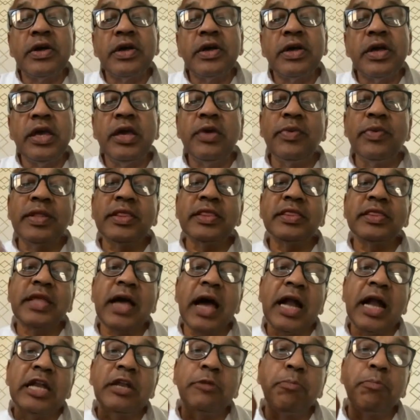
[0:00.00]
Even
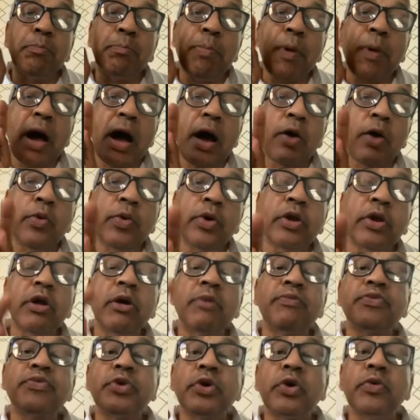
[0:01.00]
that power
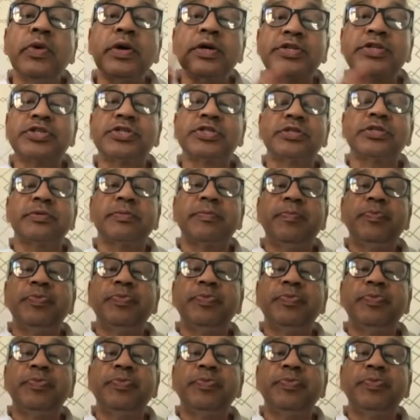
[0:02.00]
of yours,